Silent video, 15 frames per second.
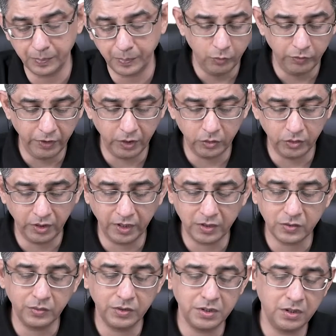Moving to the next
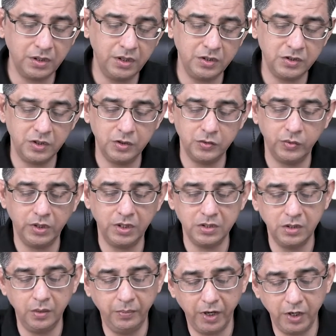question, he says, what is
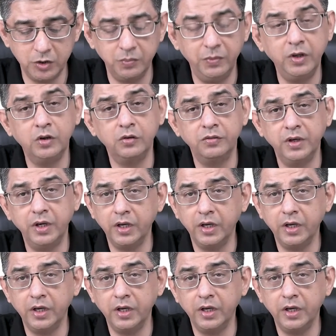the management of an